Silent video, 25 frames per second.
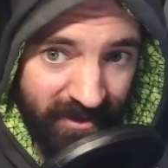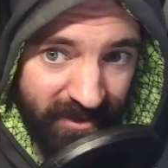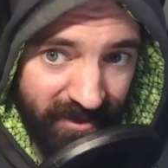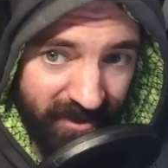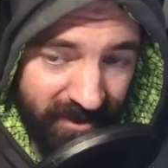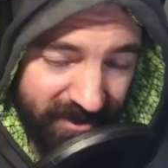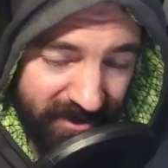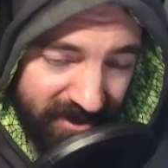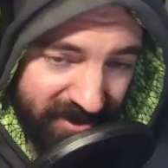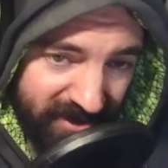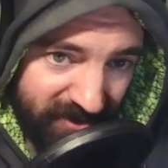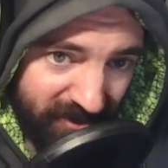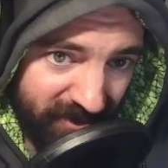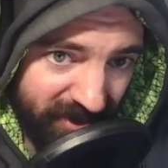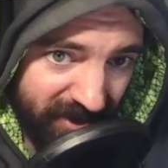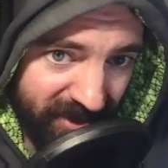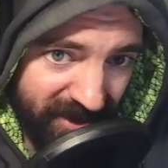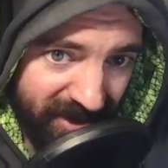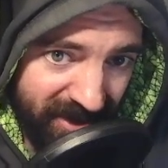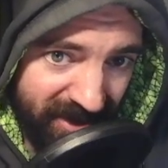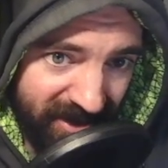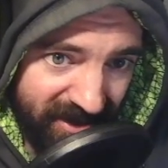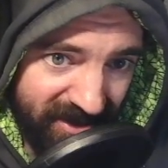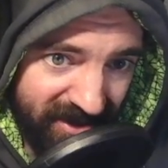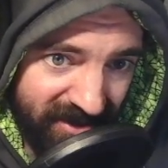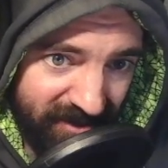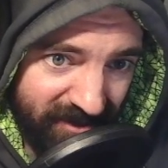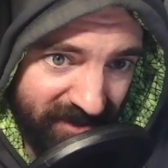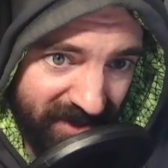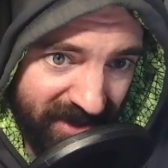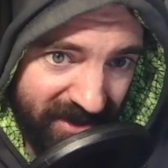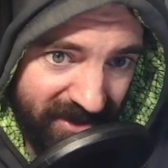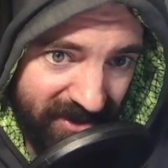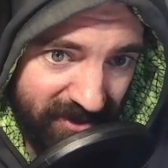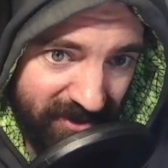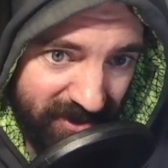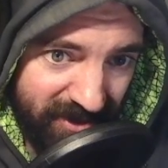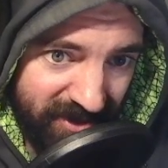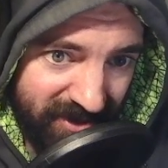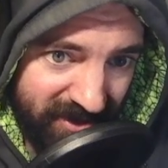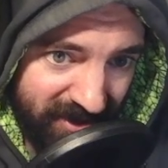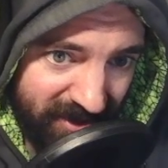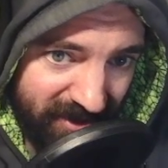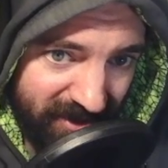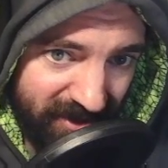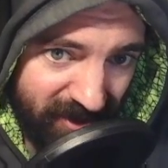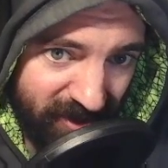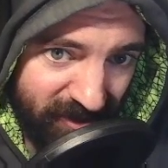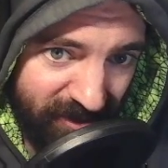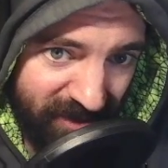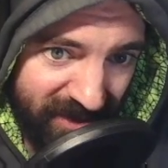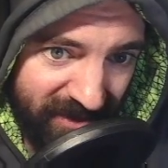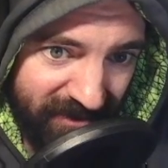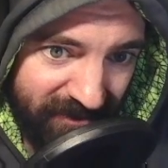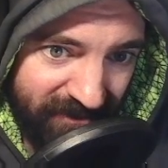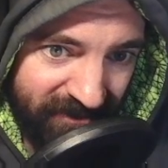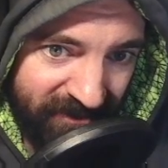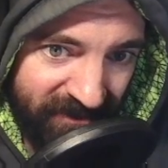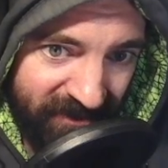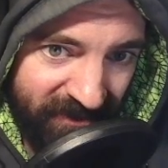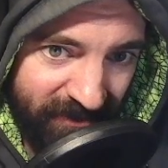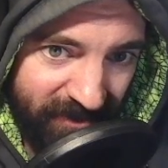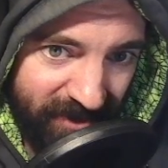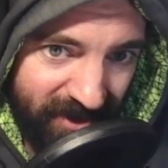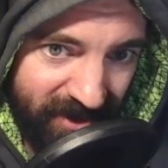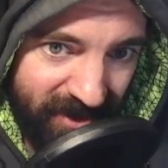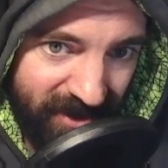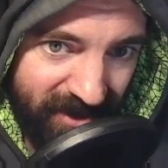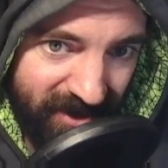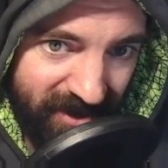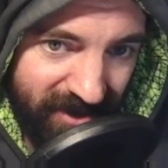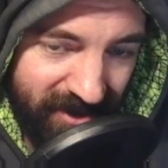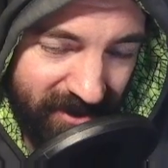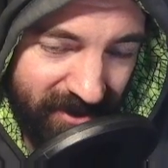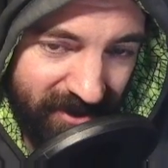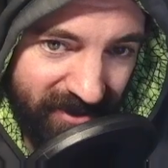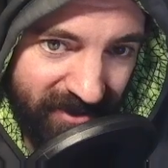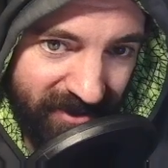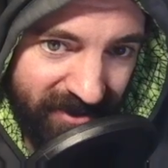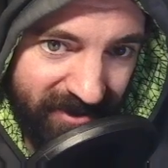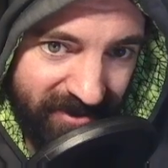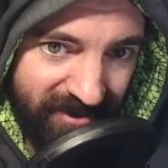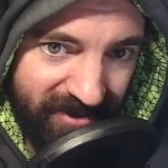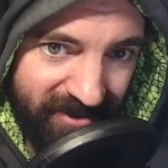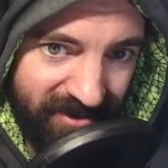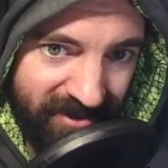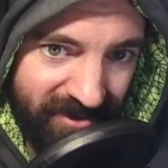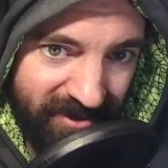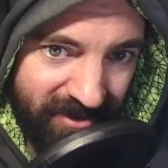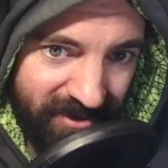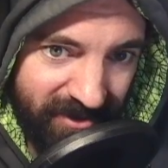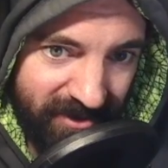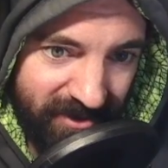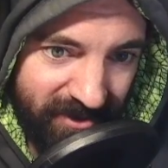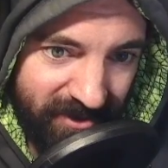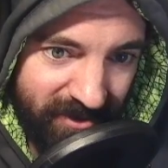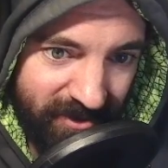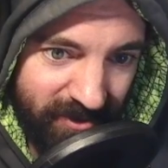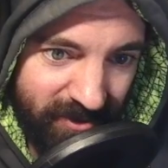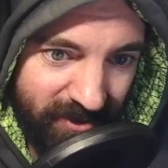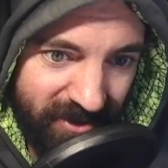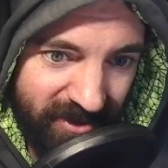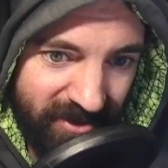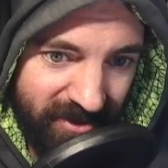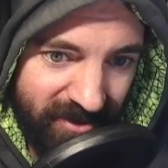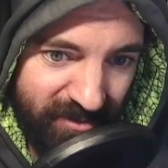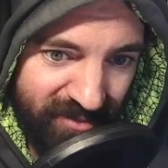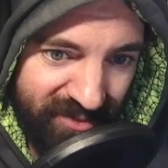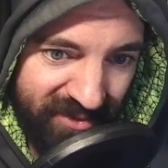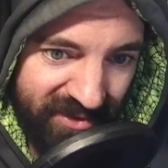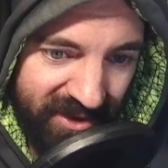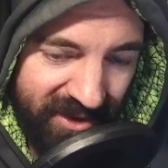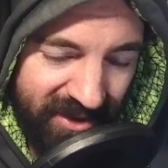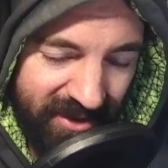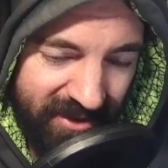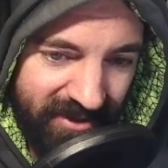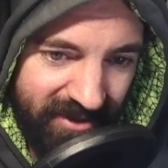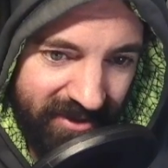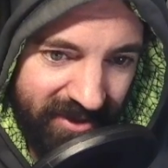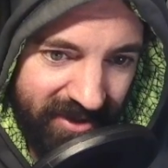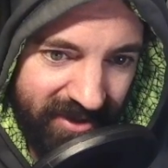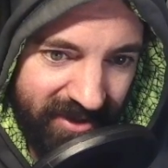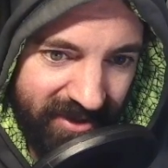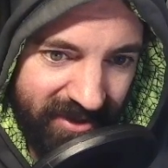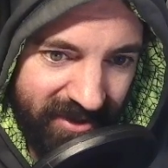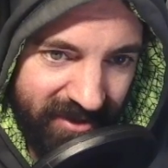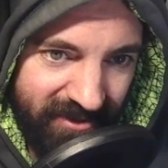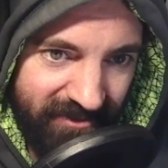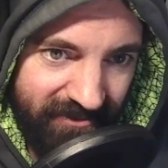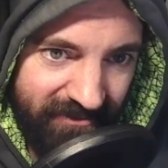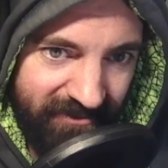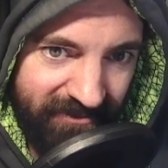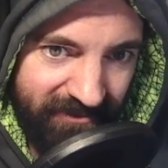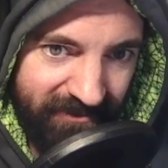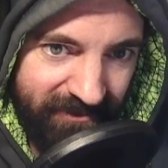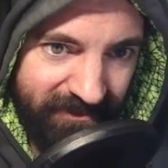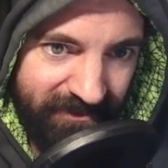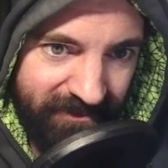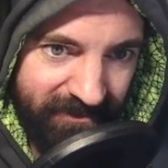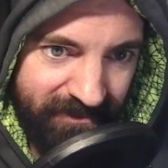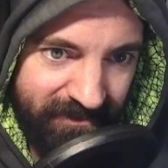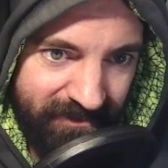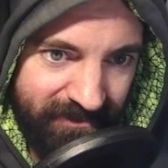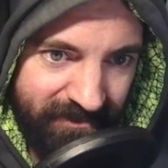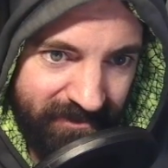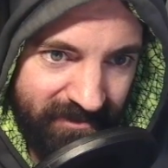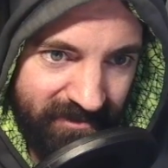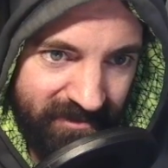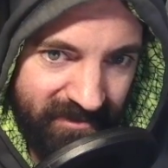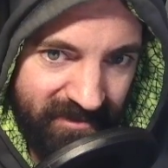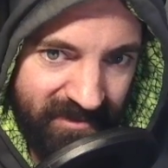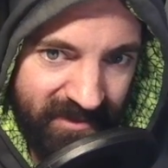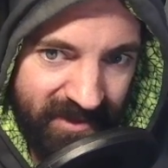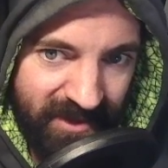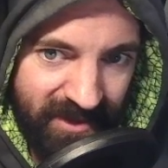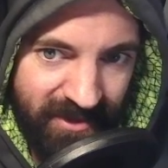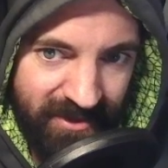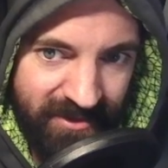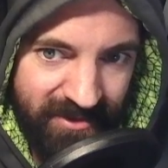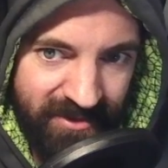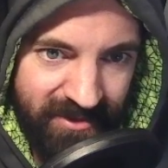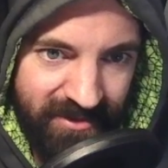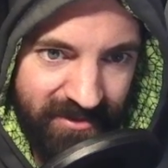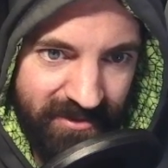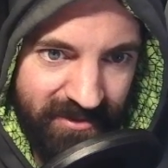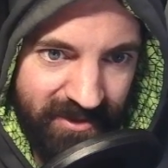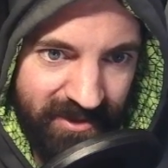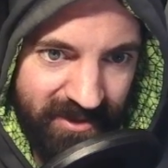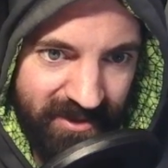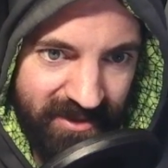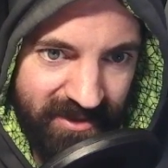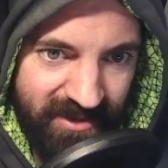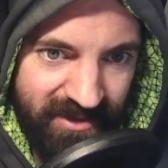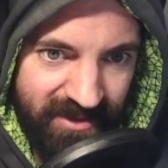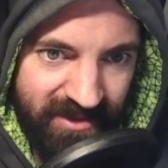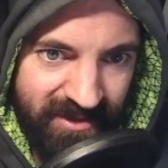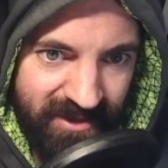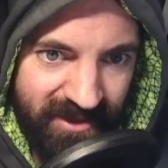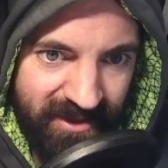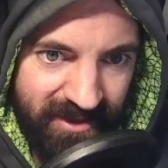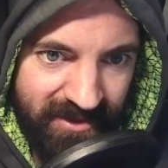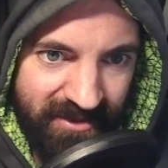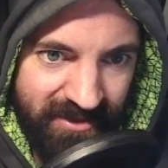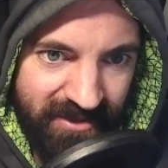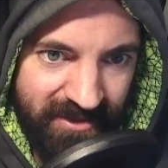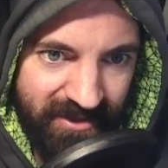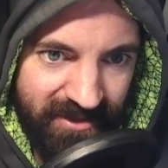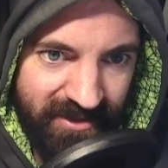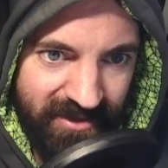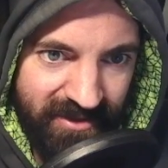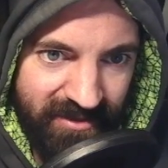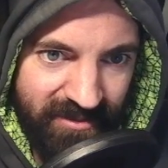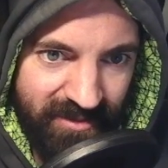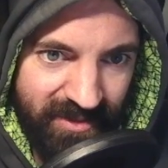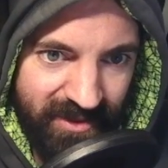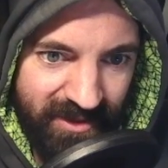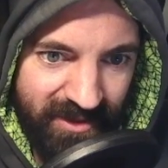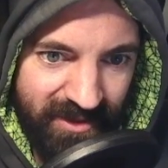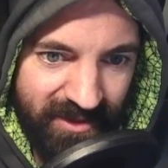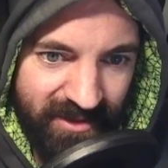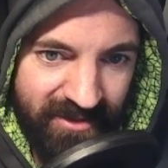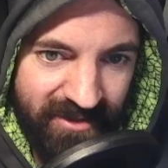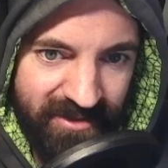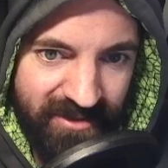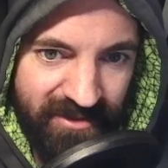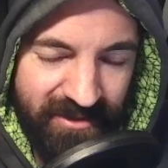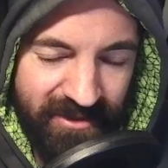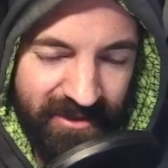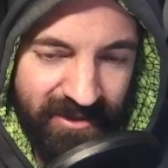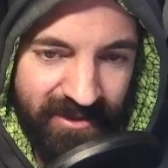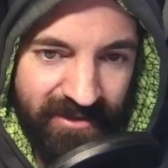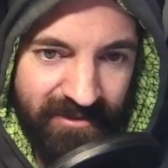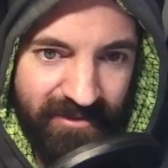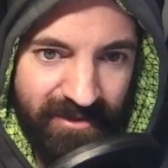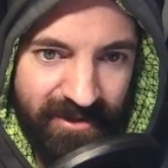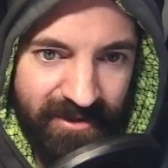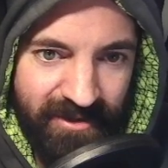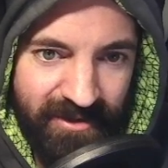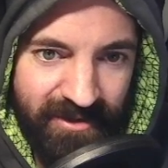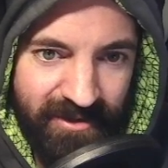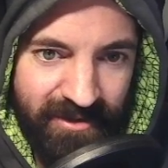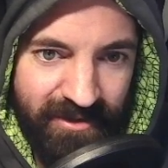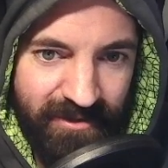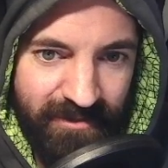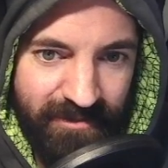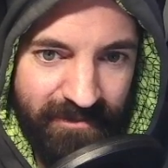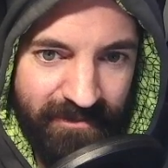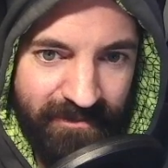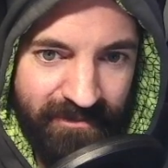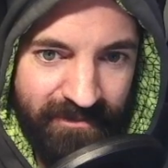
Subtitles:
I just realized the base was still open right here, so we're gonna block that off. Also, this doesn't actually need to be insulated right here.